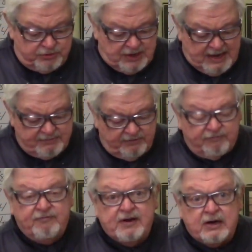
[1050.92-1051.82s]
have a
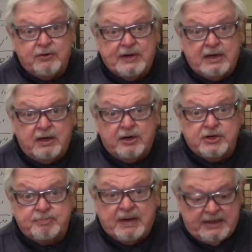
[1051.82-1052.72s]
very
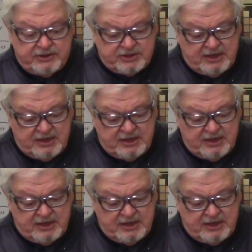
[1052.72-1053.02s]
large base.